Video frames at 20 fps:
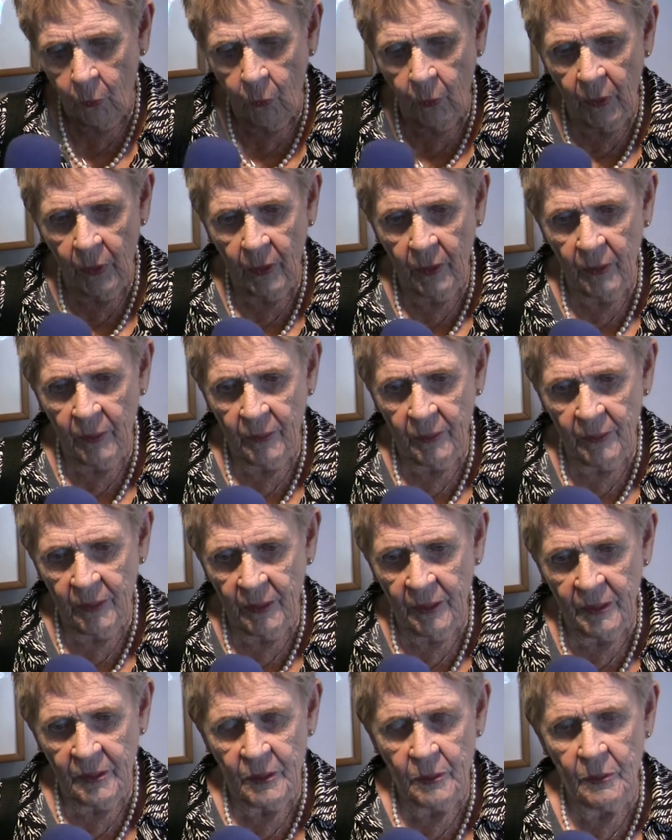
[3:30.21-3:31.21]
Well,
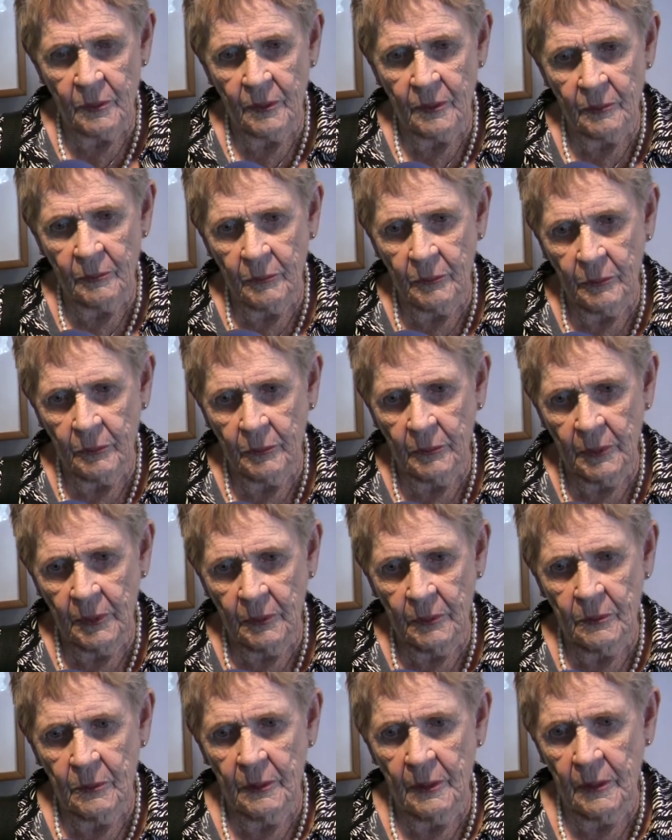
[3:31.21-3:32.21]
yes,
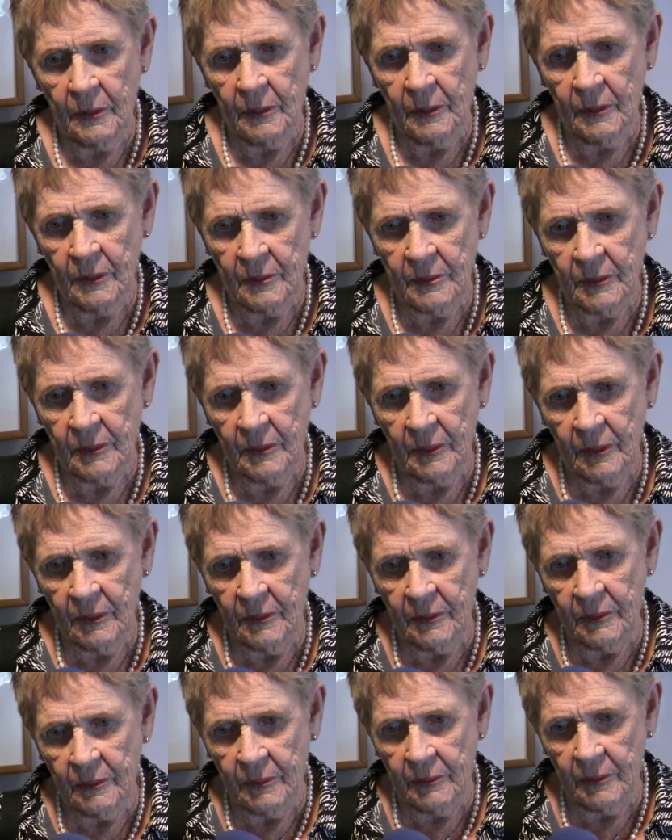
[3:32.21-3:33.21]
we tried to get
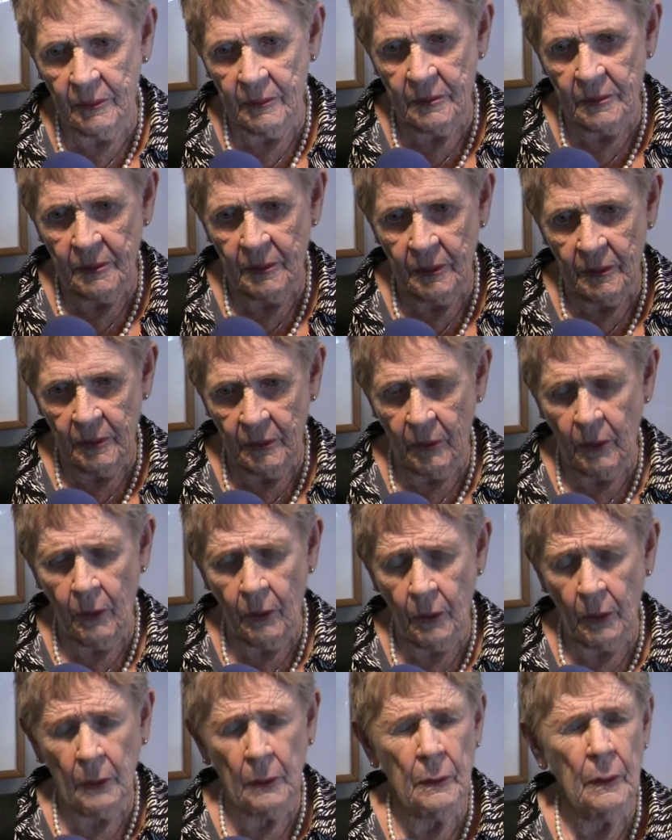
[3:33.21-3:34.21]
together, and it
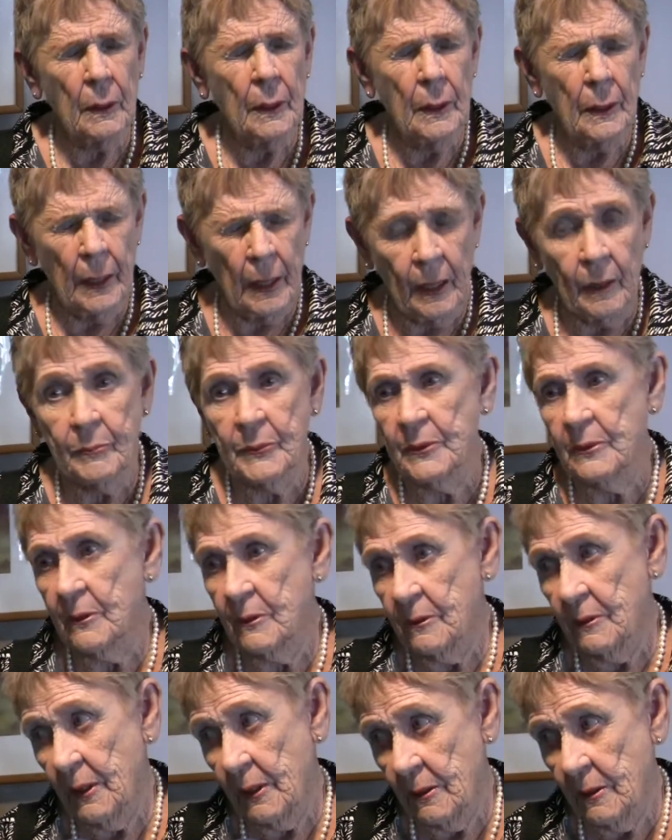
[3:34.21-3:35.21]
all happened
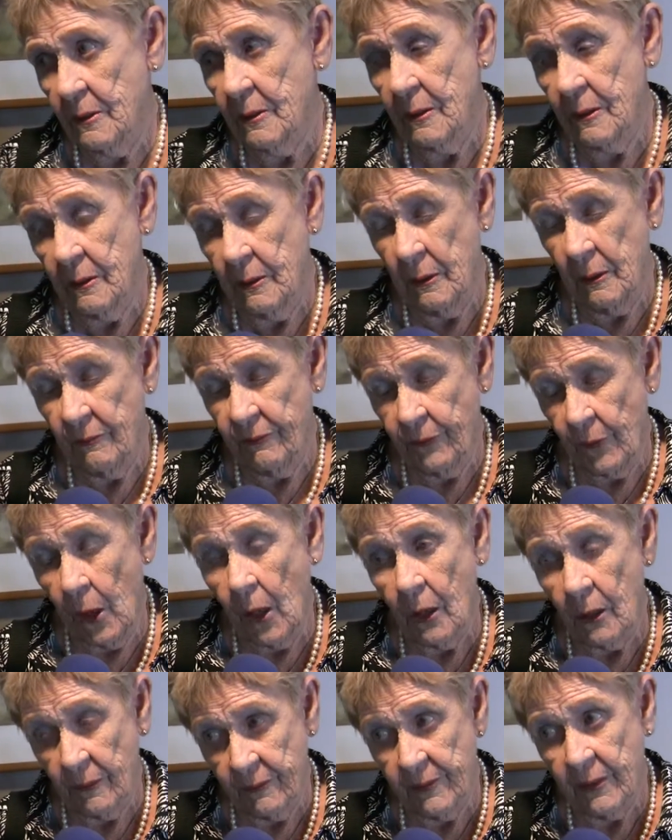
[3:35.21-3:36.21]
in the
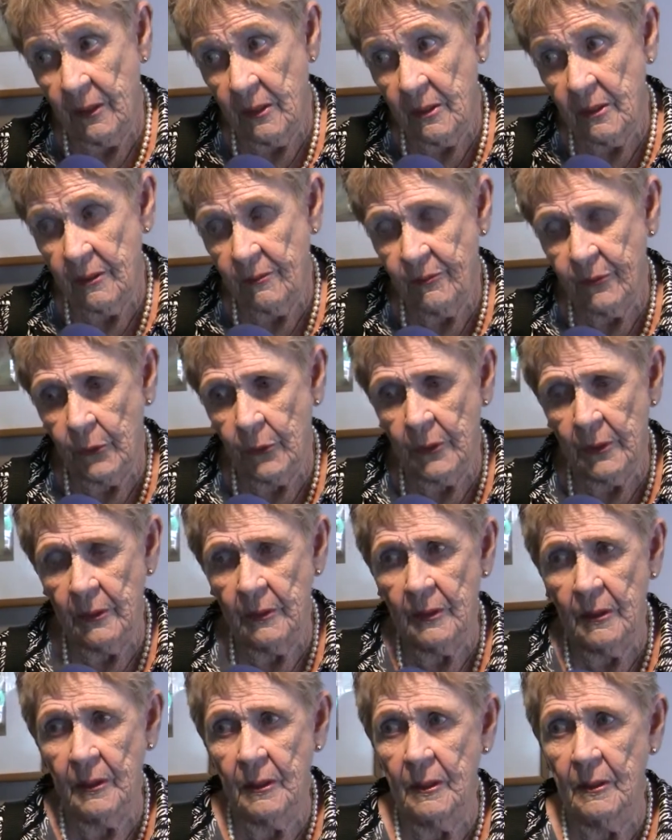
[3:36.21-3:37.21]
fall of
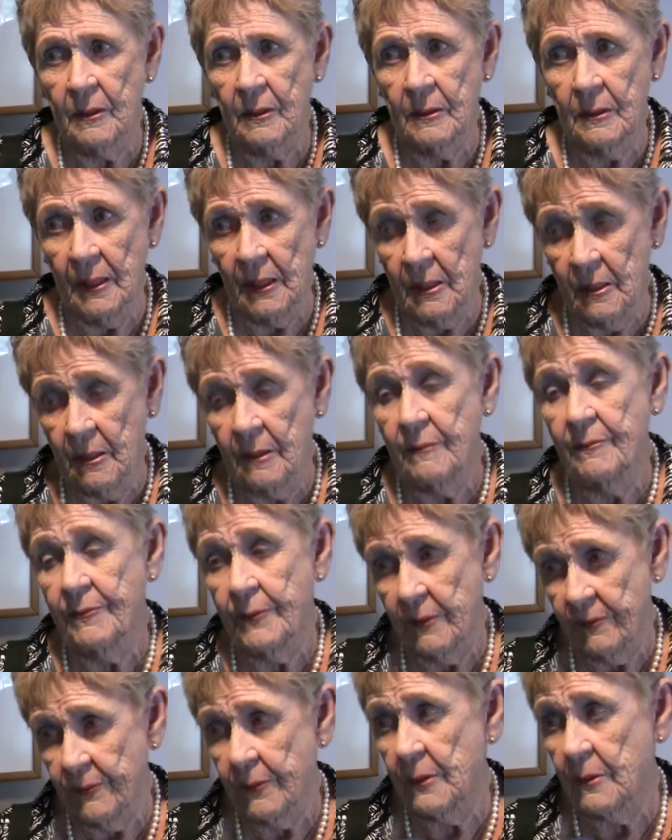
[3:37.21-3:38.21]
1949, and
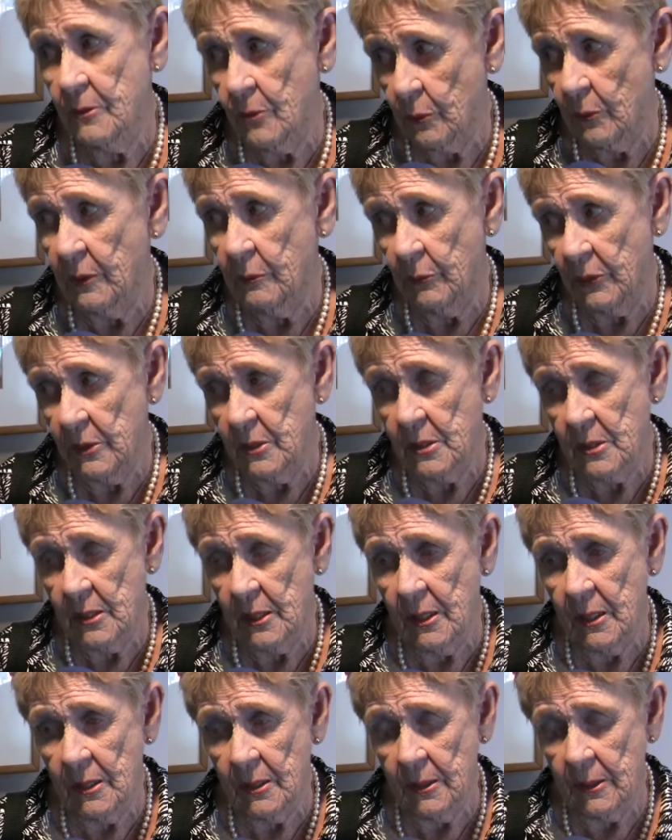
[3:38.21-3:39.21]
1950 is when we
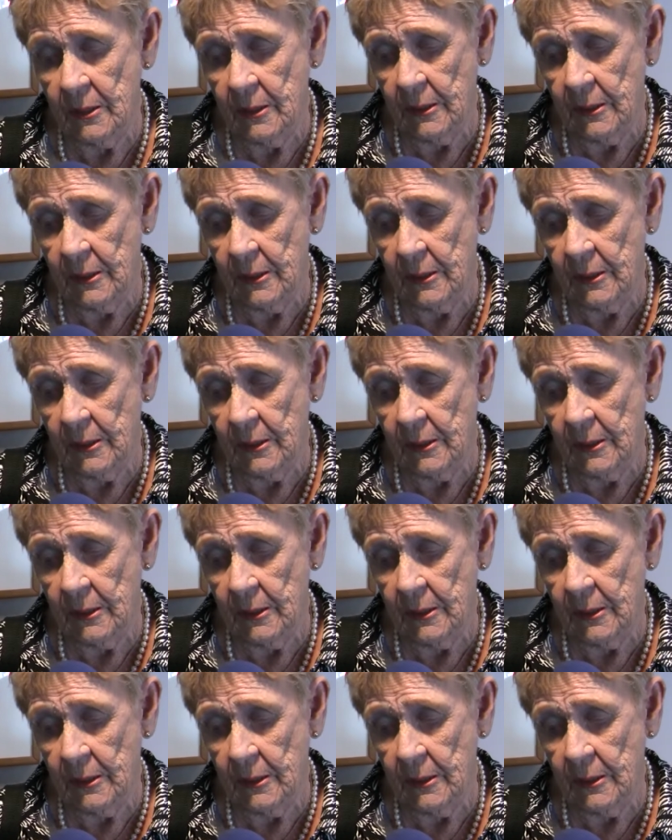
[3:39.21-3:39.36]
started.